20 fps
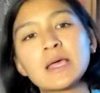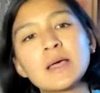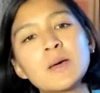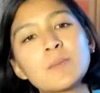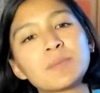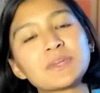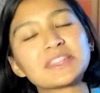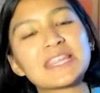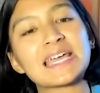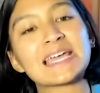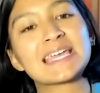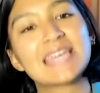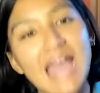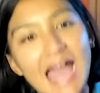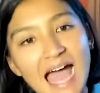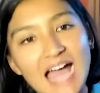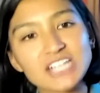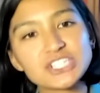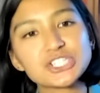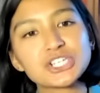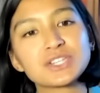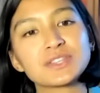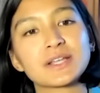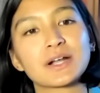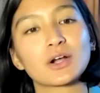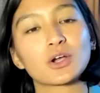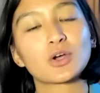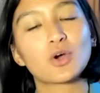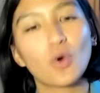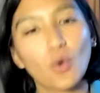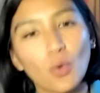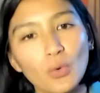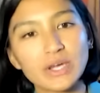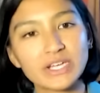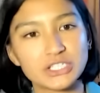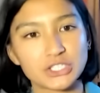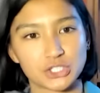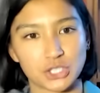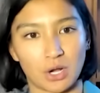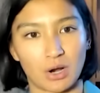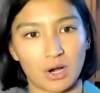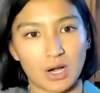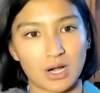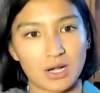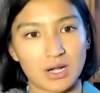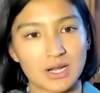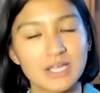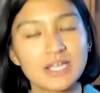but they cash in their coin jar